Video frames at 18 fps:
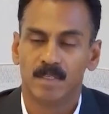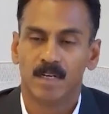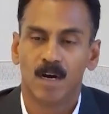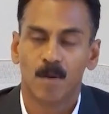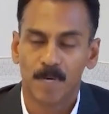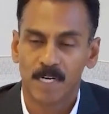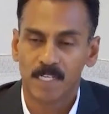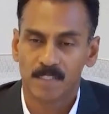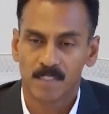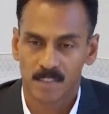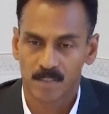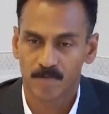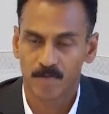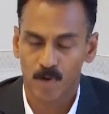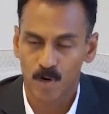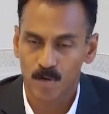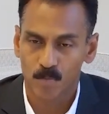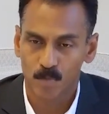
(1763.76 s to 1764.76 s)
operating system
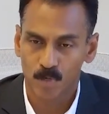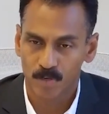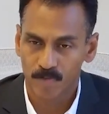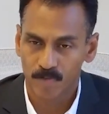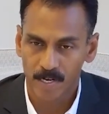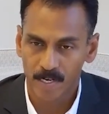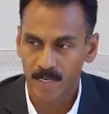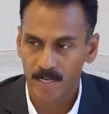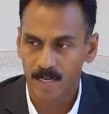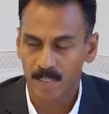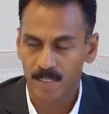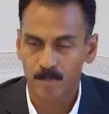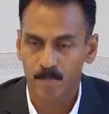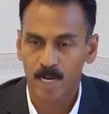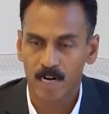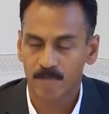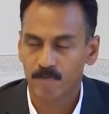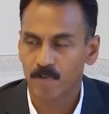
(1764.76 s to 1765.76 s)
for automotive retail, the
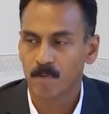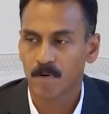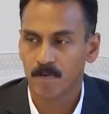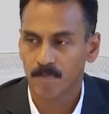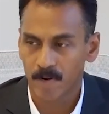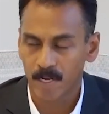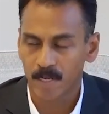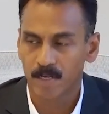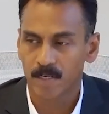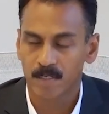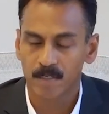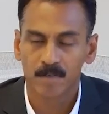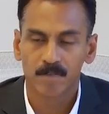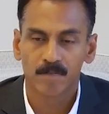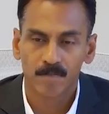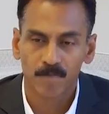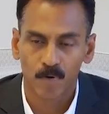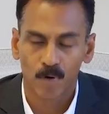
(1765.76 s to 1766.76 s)
platform of
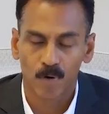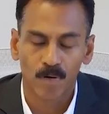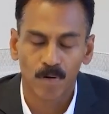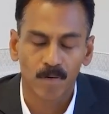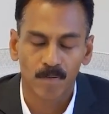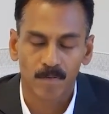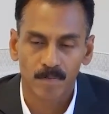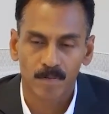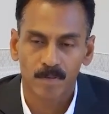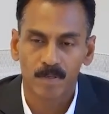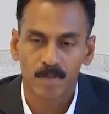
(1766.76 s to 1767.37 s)
record for